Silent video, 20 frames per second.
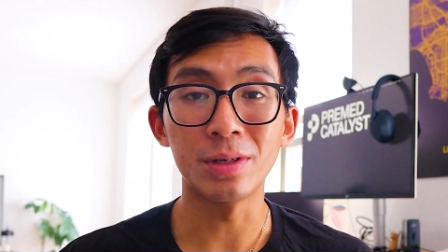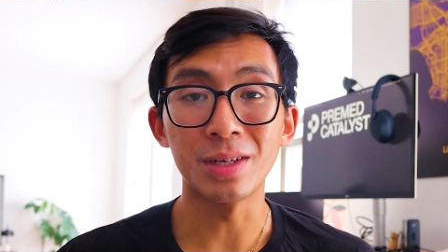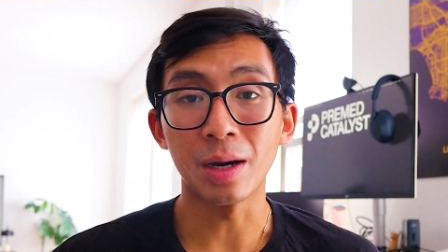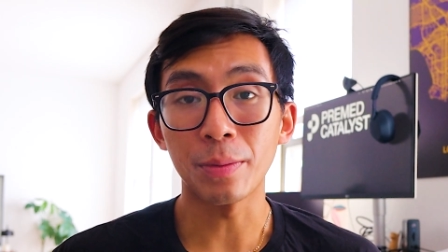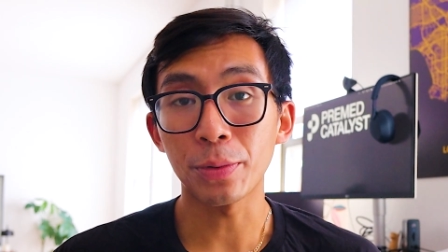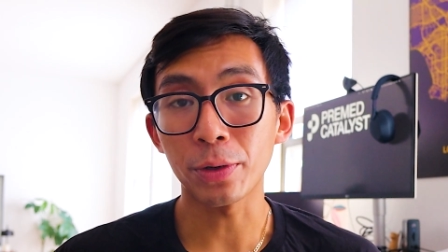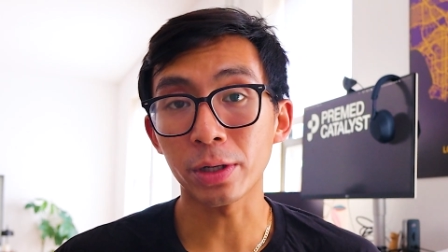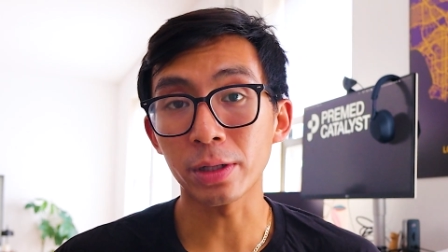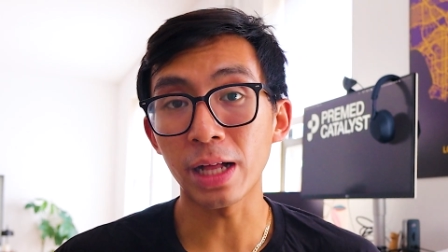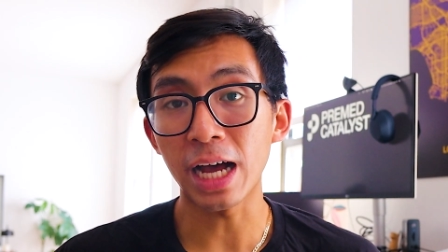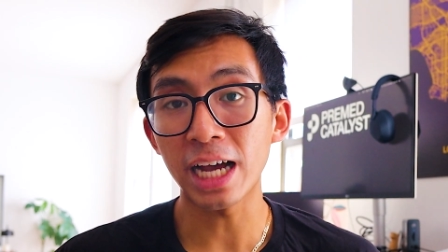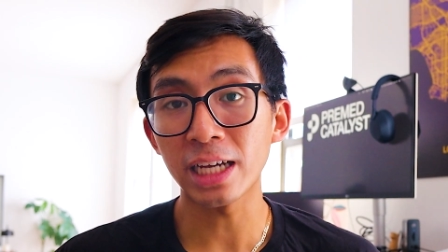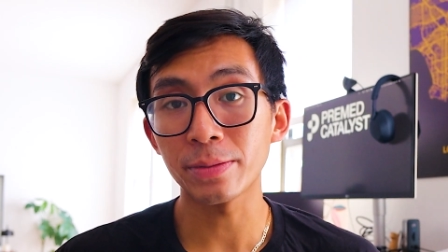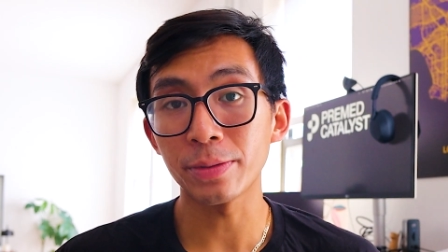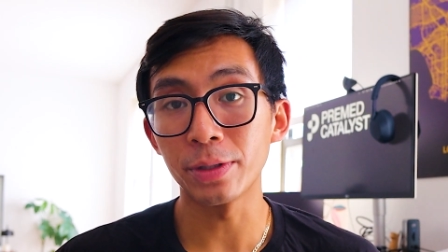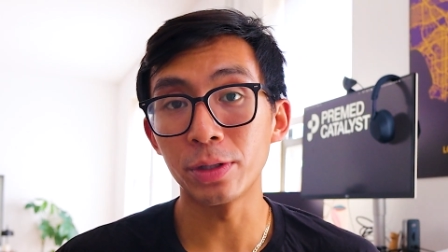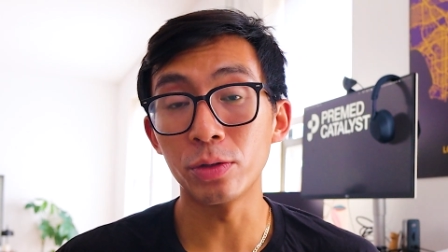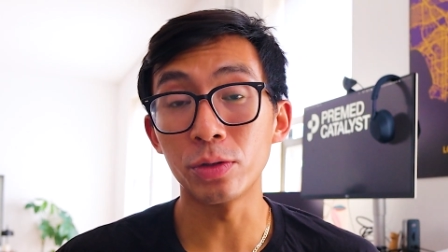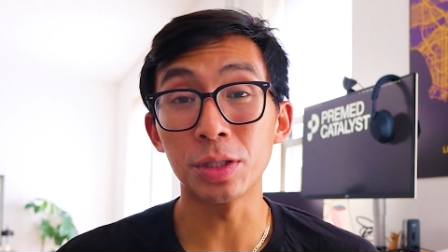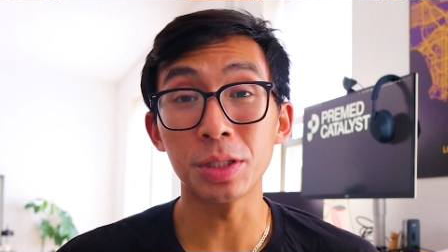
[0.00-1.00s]
an
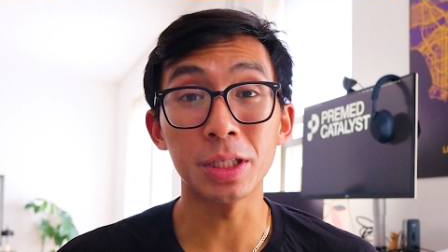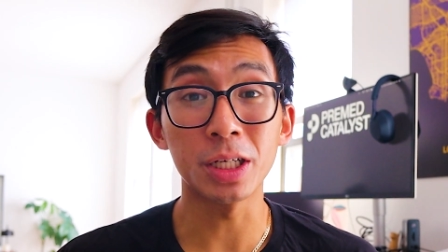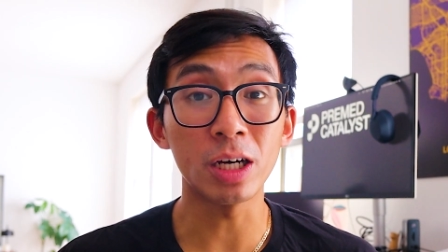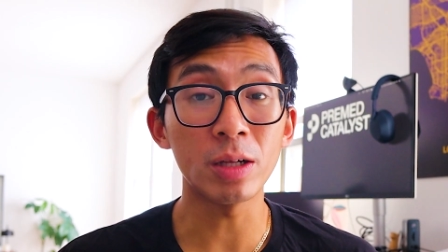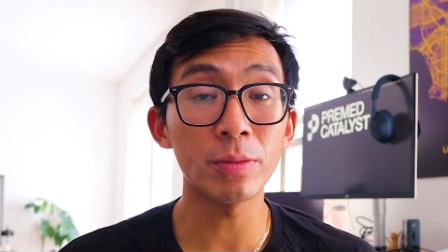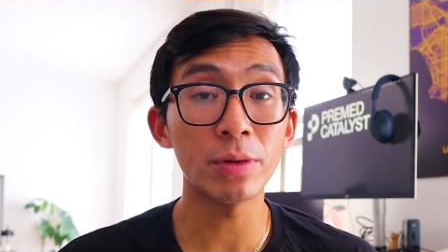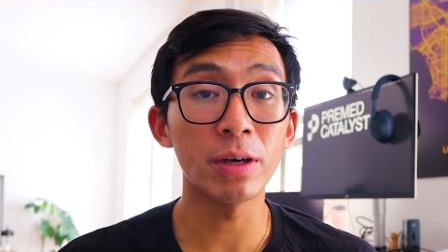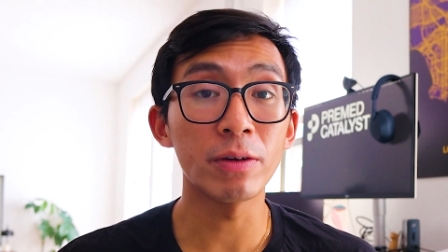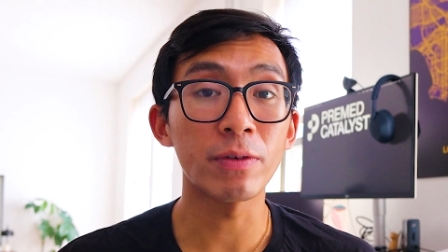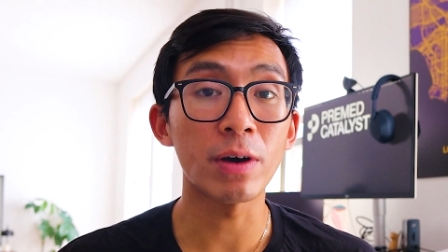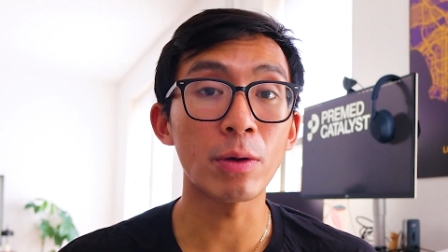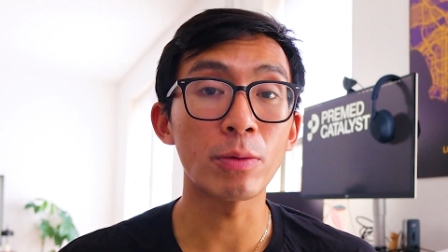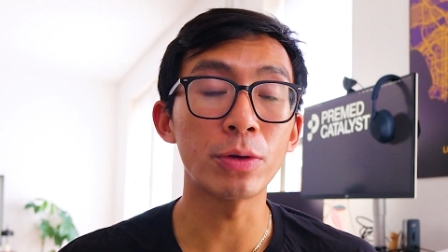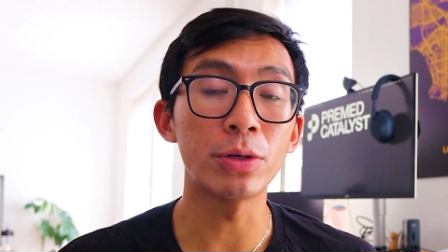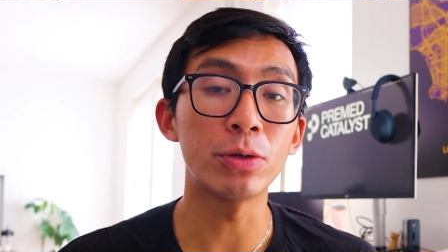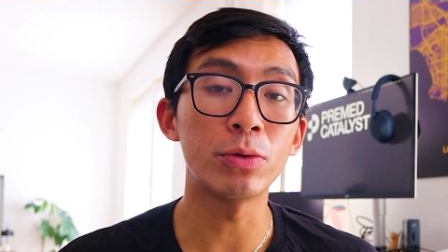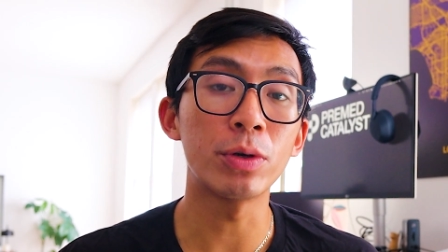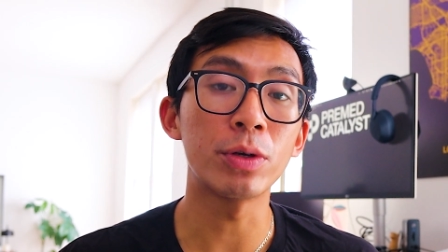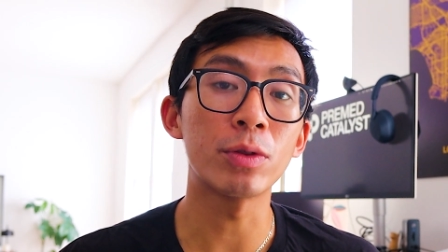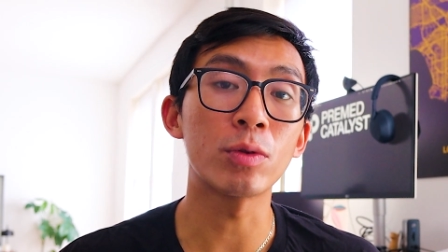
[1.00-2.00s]
upperclassman who could tell me if I
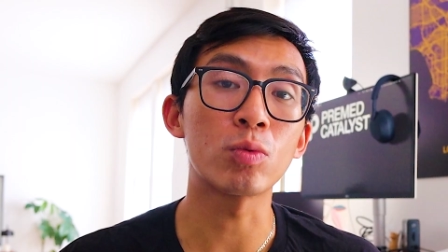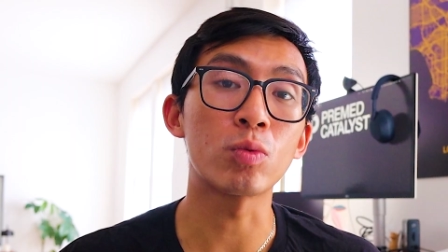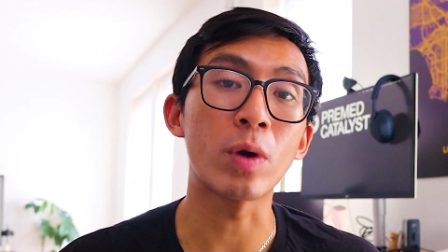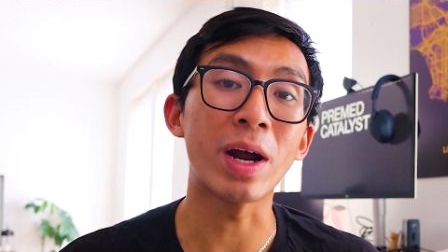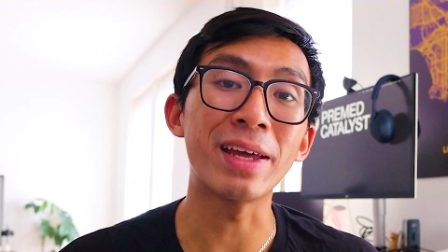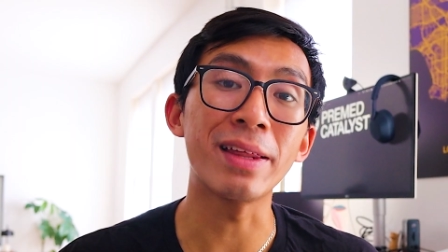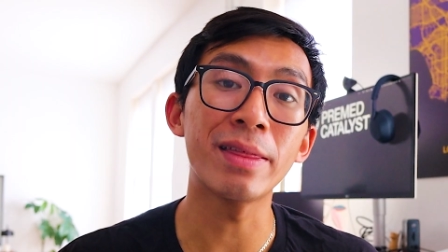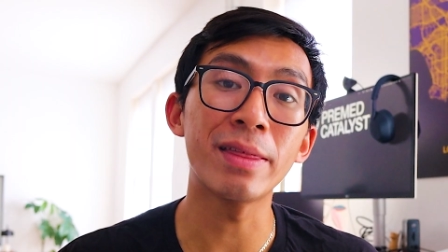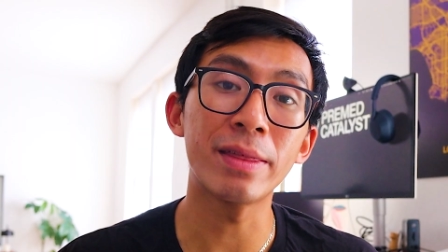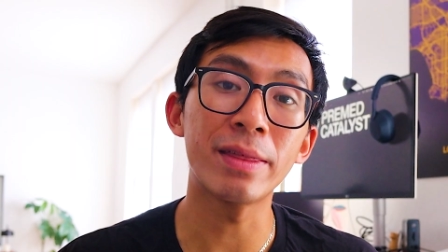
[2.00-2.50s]
were doing the right